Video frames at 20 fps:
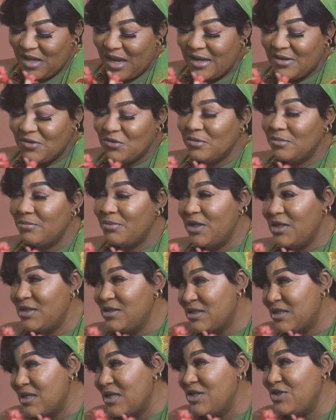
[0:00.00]
I know
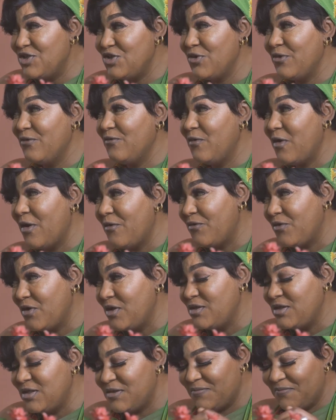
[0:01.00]
beans is your
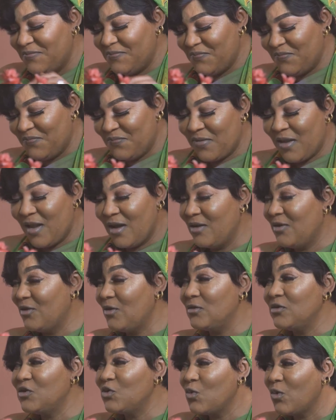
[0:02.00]
favorite.
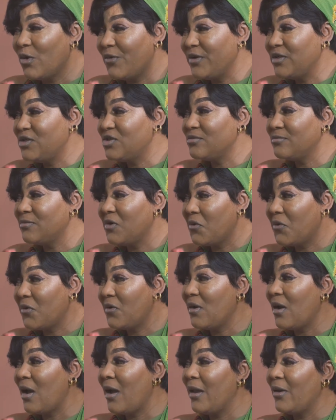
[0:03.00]
Don't worry,
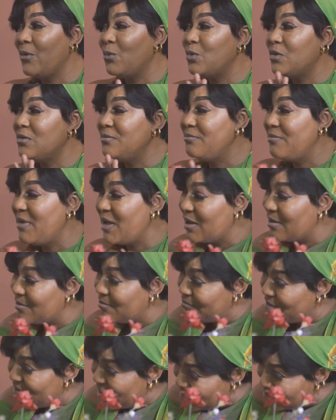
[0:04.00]
tomorrow I will make
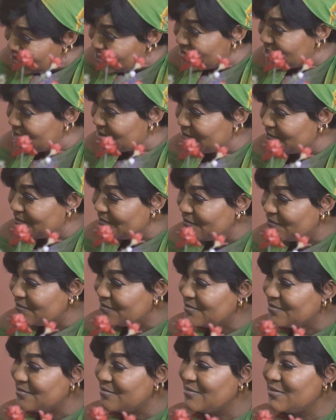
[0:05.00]
beans,
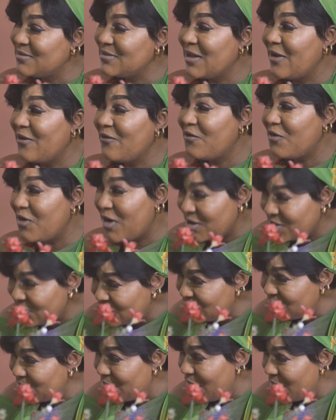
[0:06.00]
fresh
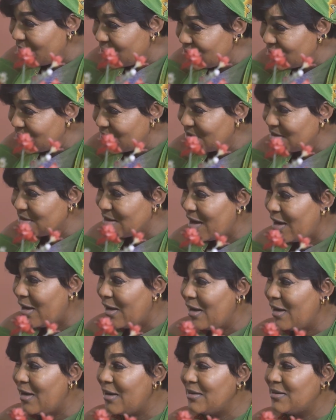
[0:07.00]
tomatoes,
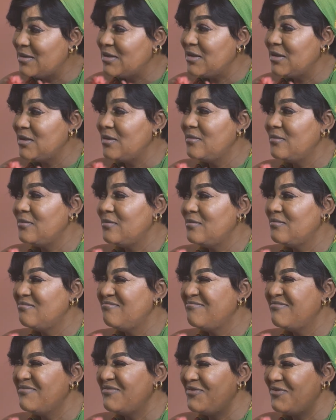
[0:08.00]
and
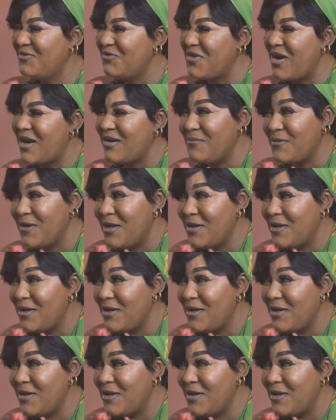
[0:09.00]
fried